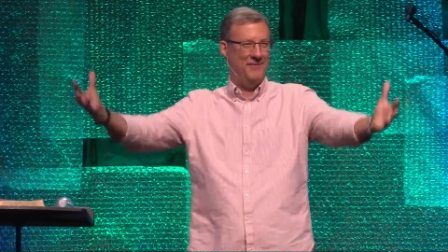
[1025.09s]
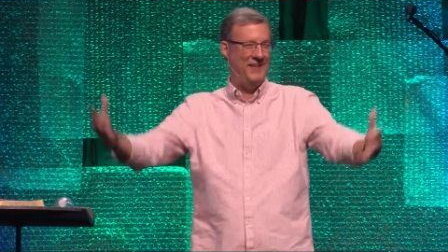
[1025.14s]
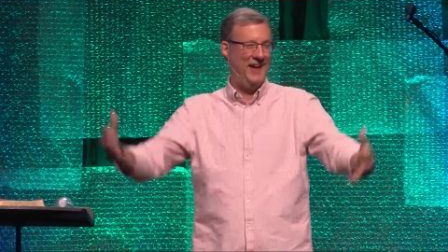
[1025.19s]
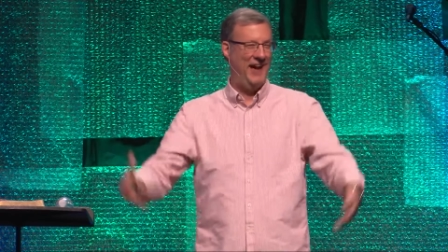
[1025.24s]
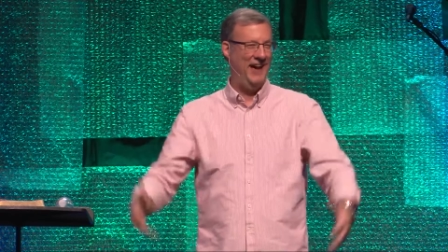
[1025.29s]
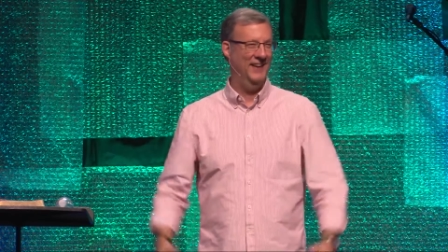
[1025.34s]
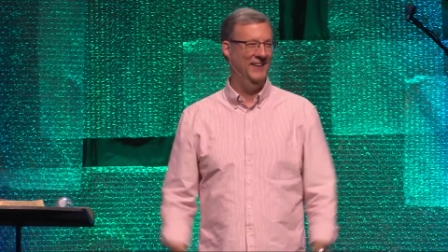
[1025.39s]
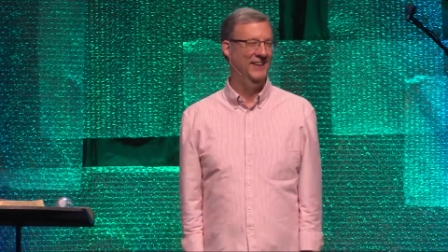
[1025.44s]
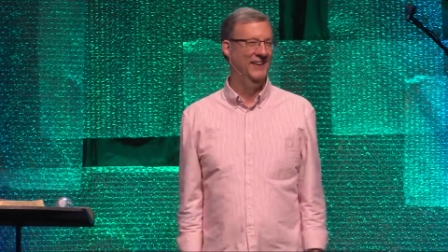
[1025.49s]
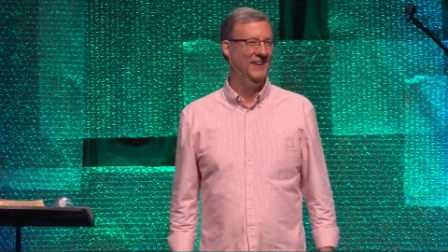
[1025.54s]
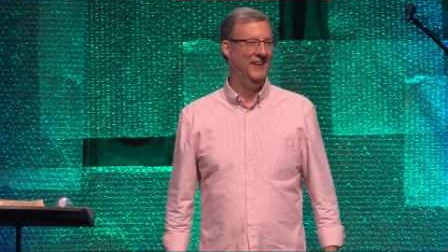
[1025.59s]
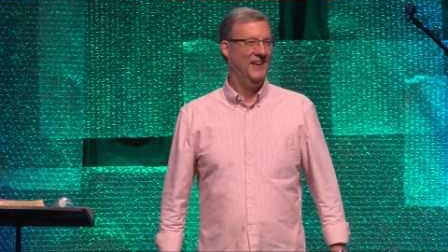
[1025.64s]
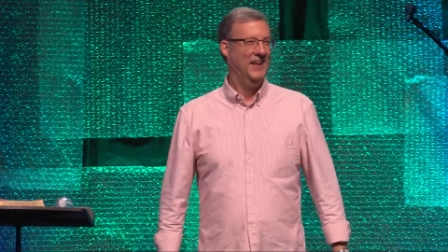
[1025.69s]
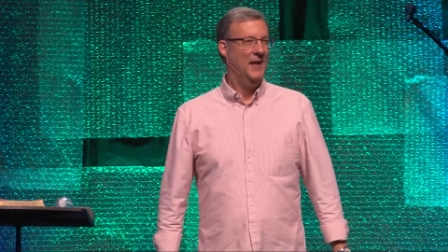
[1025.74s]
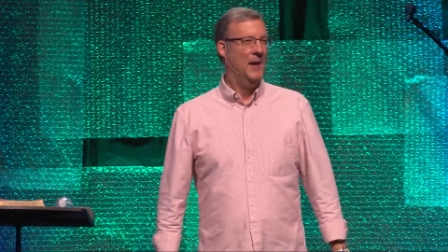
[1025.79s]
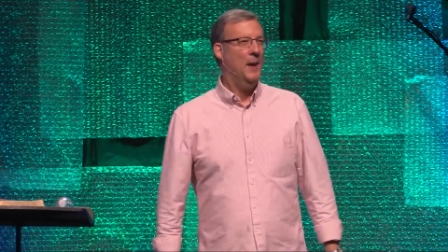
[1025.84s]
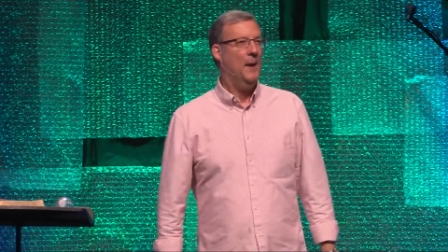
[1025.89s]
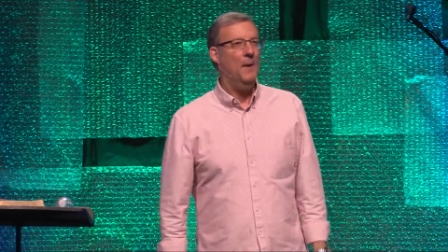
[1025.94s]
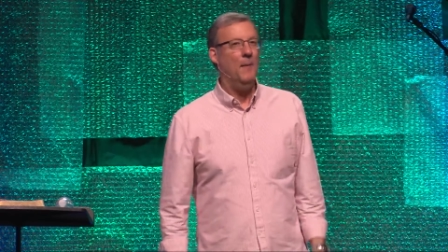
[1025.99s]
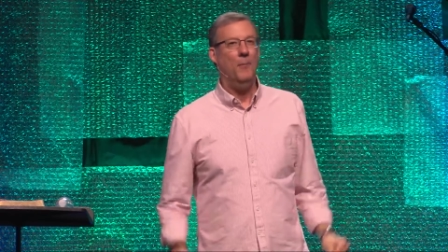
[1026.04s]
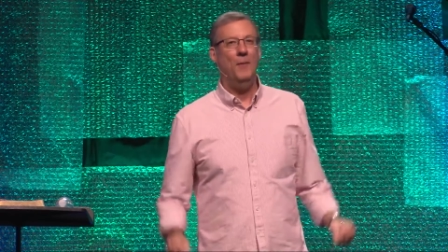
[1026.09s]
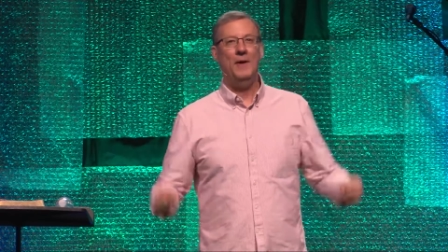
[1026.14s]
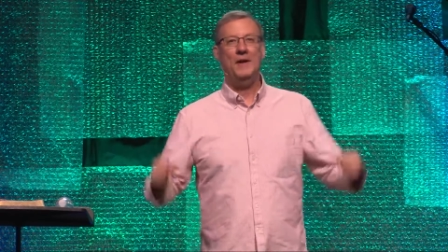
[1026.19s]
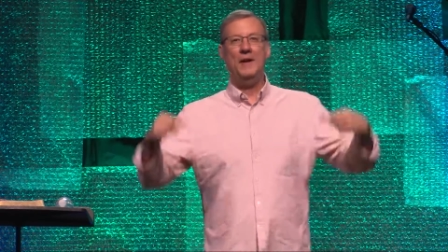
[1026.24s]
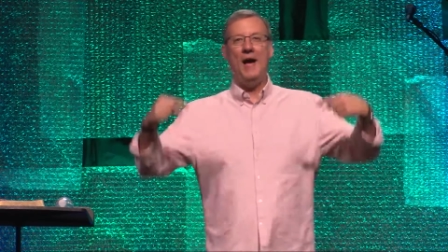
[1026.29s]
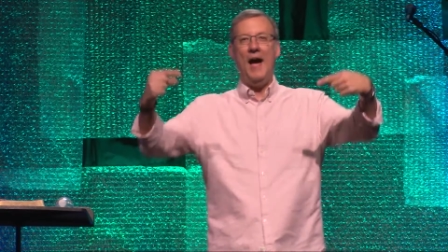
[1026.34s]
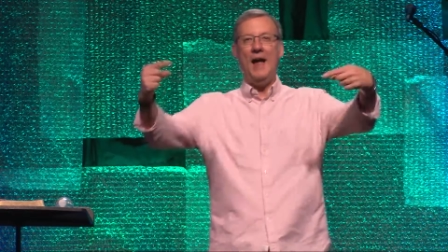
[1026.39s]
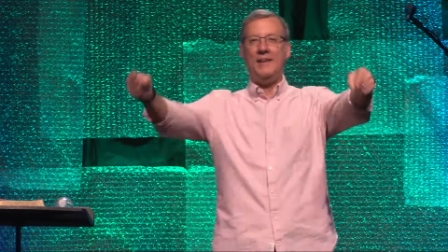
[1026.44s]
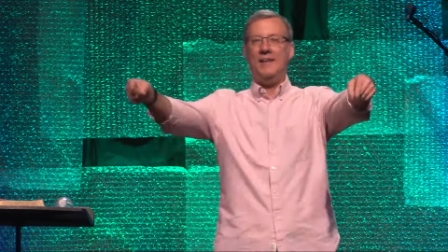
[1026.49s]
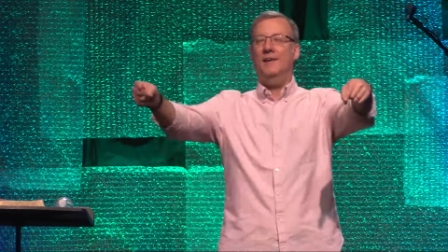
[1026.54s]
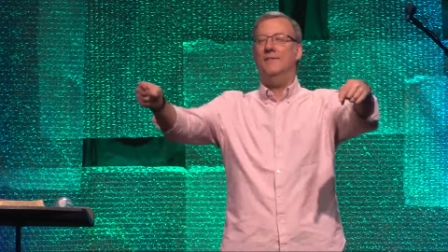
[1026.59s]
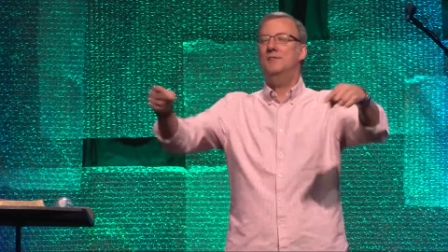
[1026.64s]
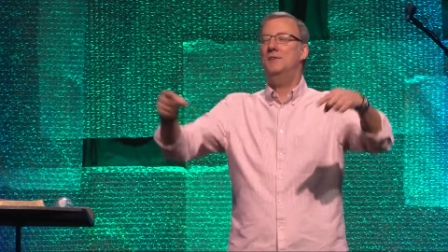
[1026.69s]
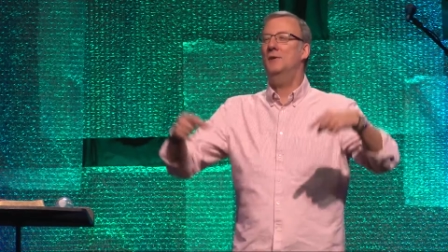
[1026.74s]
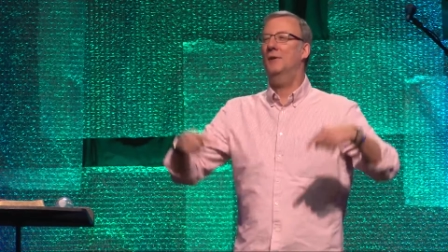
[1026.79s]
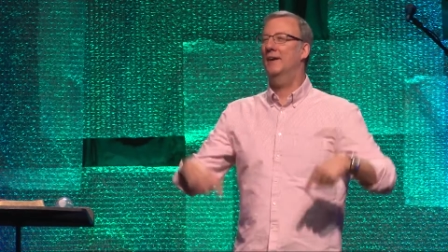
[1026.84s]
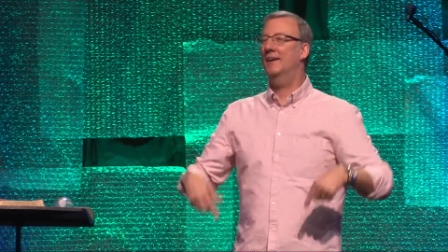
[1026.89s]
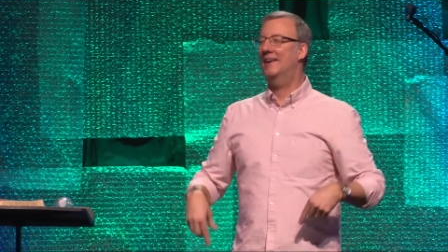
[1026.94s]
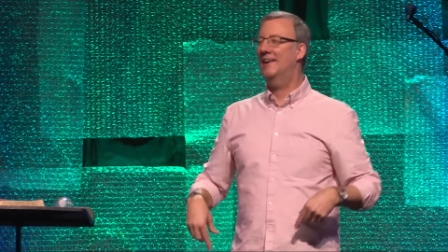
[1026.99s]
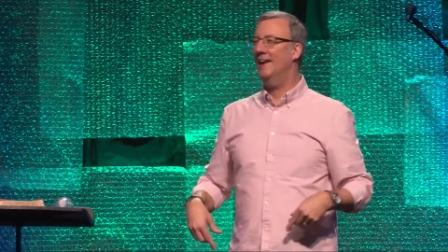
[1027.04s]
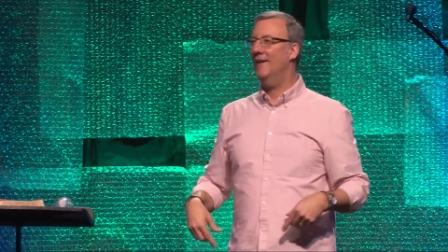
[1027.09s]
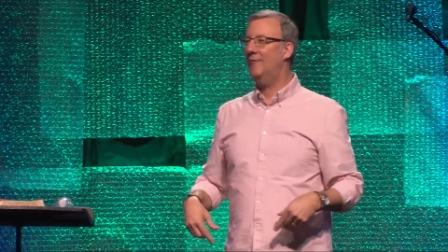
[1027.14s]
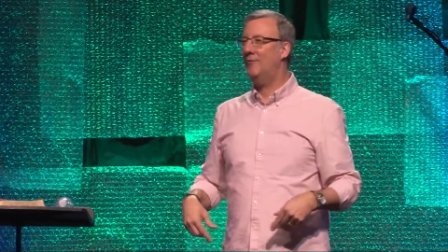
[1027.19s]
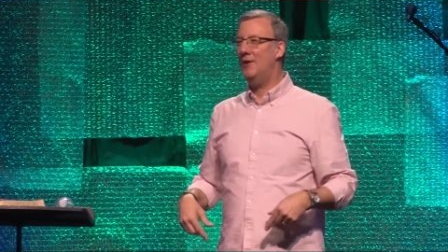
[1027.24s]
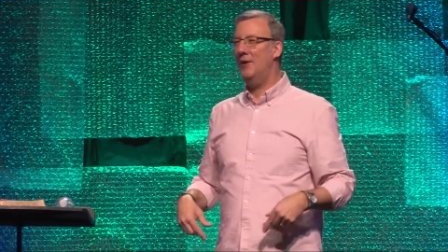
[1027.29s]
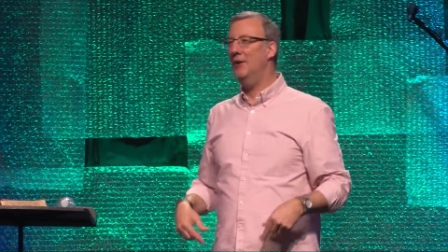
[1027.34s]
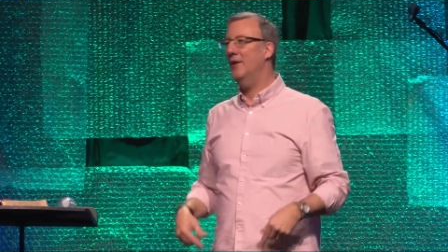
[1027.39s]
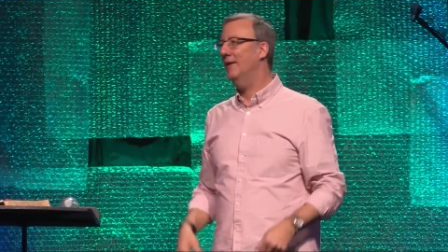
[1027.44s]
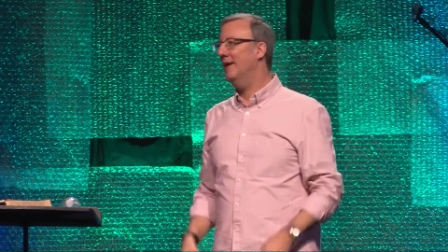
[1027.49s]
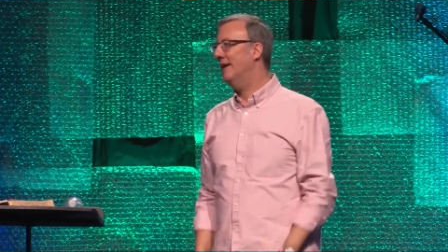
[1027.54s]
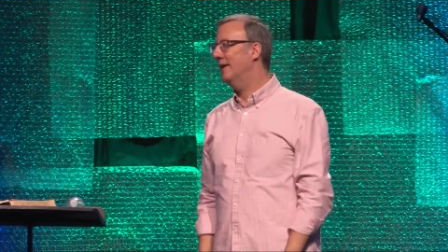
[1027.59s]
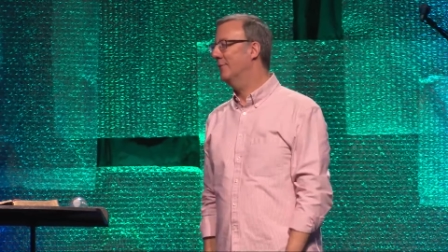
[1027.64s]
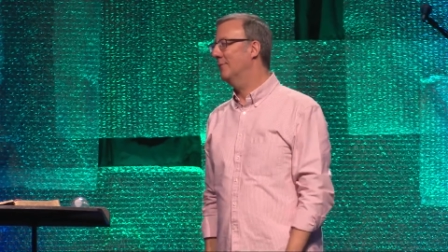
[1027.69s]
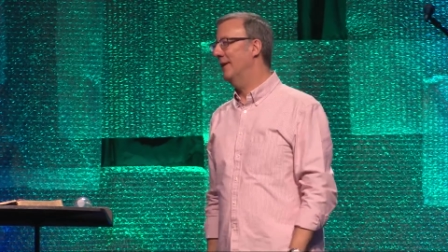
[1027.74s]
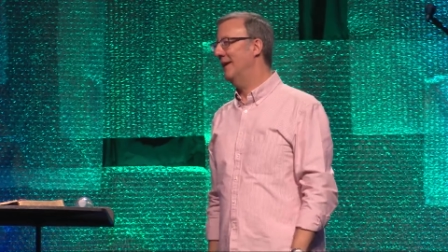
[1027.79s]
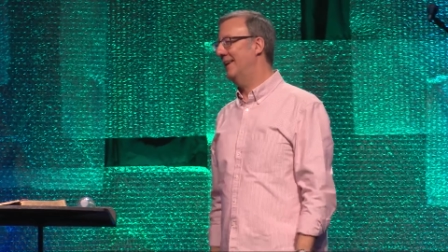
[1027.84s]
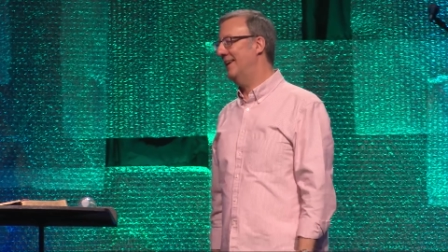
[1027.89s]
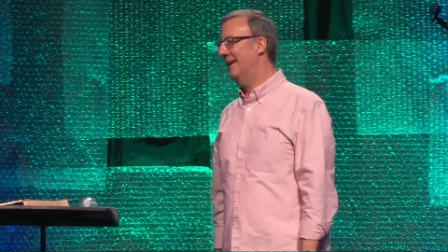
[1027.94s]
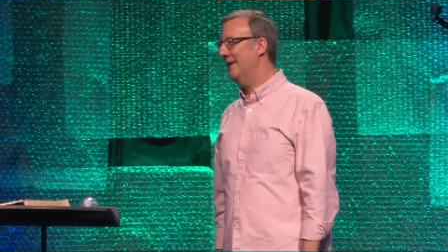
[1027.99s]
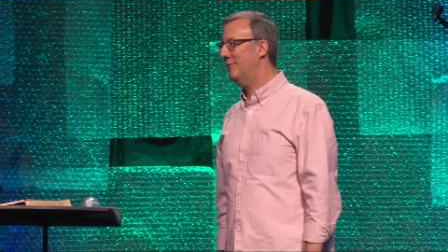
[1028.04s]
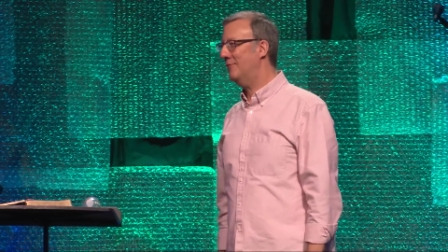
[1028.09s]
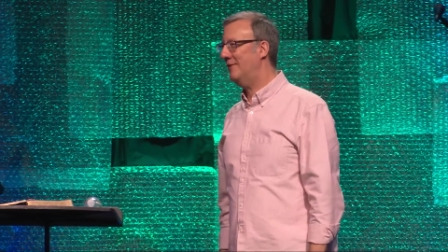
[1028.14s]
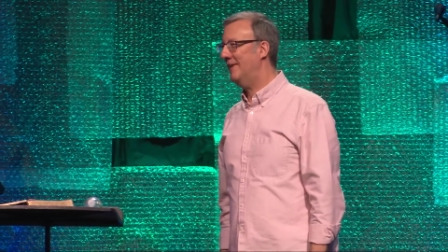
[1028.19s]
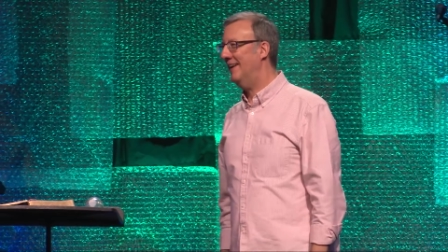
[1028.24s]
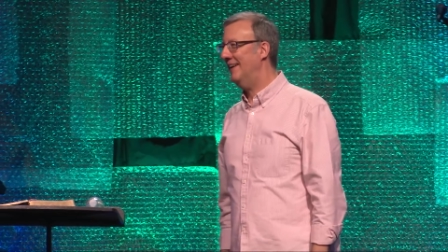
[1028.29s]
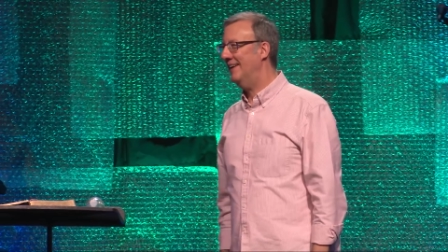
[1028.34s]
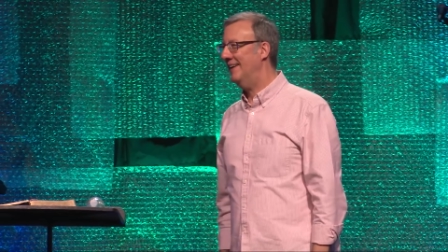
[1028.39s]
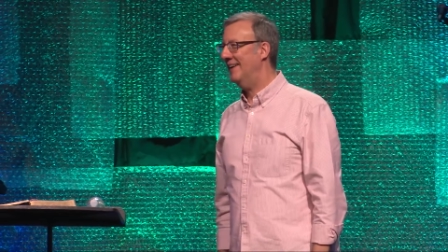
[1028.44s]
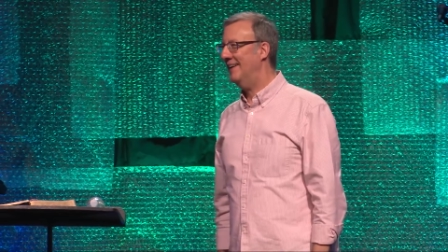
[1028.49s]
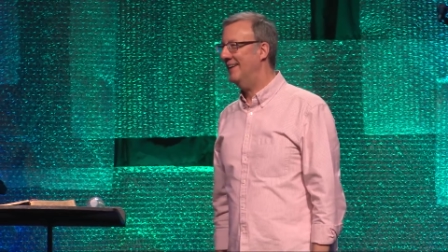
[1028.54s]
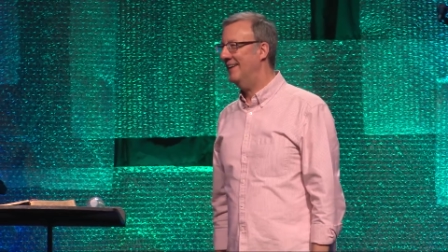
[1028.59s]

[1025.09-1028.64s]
that. When God gives you a gift, you don't need to re-gift it.